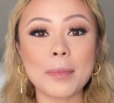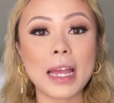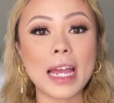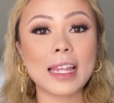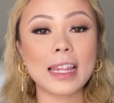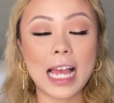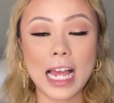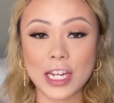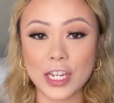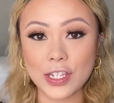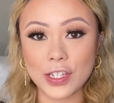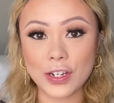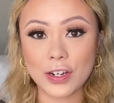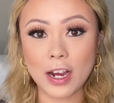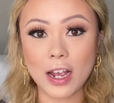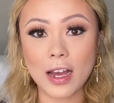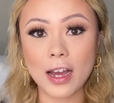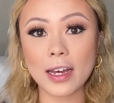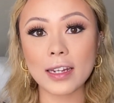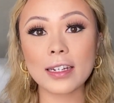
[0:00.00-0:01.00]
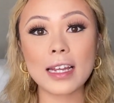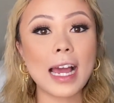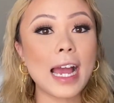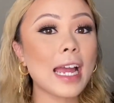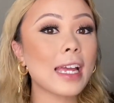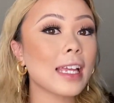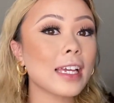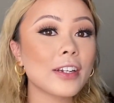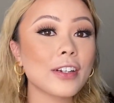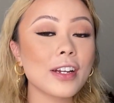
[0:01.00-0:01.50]
my lashes are on,
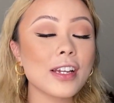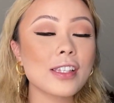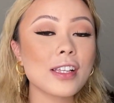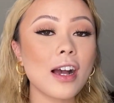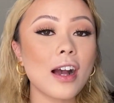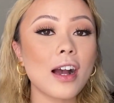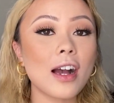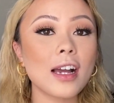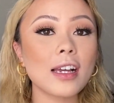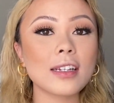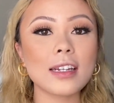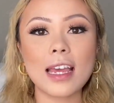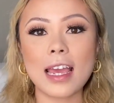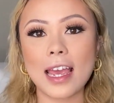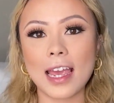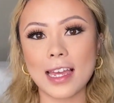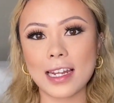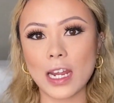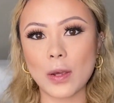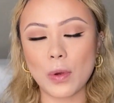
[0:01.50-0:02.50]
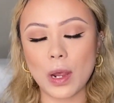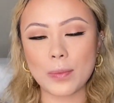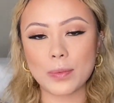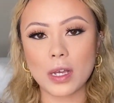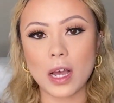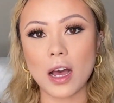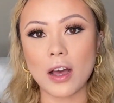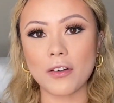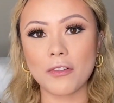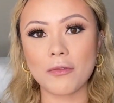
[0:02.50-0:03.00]
eyeliner is on, and I wiped
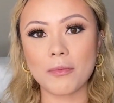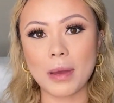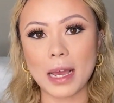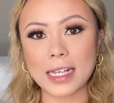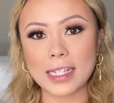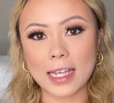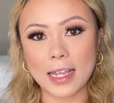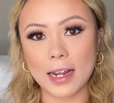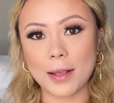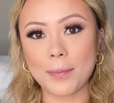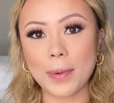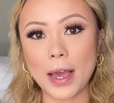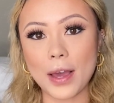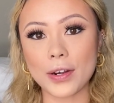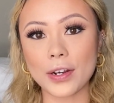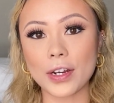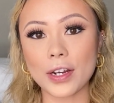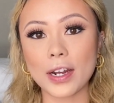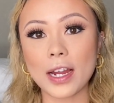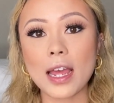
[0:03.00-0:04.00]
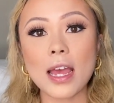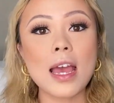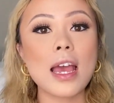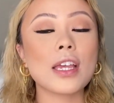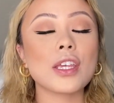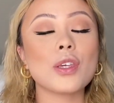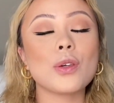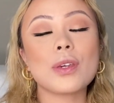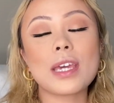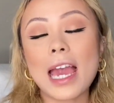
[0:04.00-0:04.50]
off my setting powder.
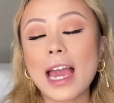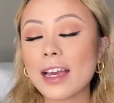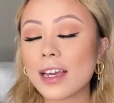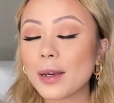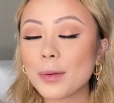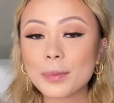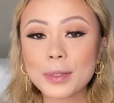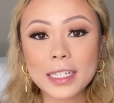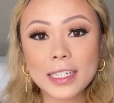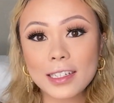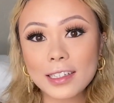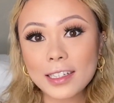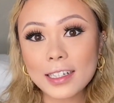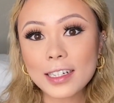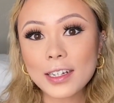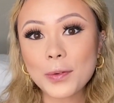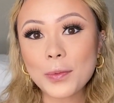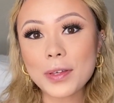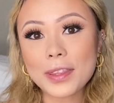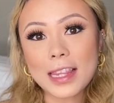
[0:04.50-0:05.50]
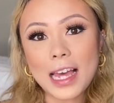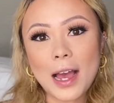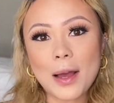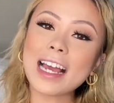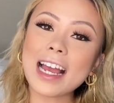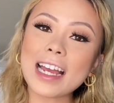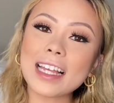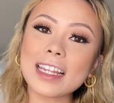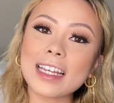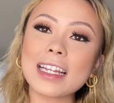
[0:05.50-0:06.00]
You can't complete a look without
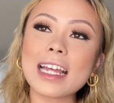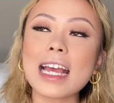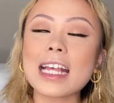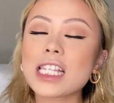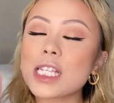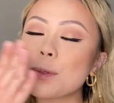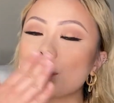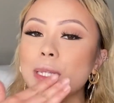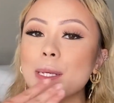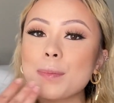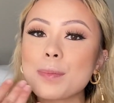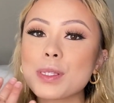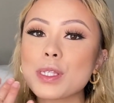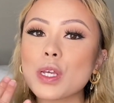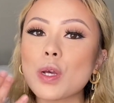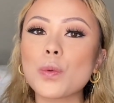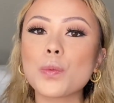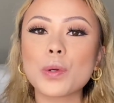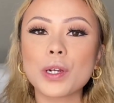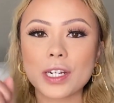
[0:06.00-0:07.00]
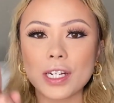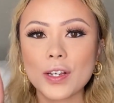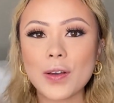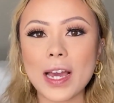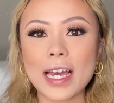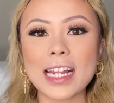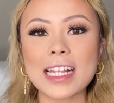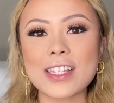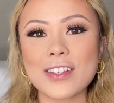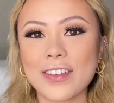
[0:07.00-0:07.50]
highlight and some lips, so we're gonna go
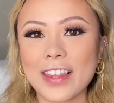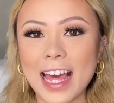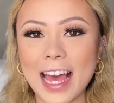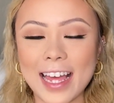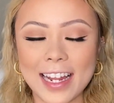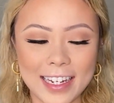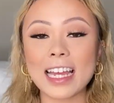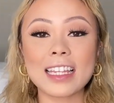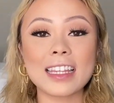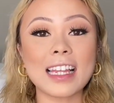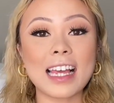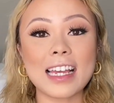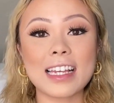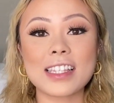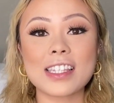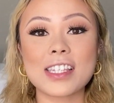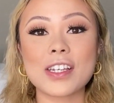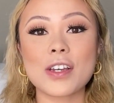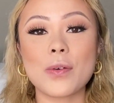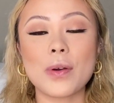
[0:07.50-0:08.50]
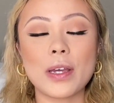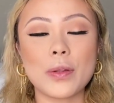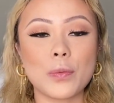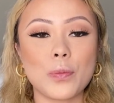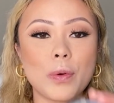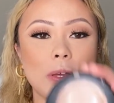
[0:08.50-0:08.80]
ahead and do that. I like to go in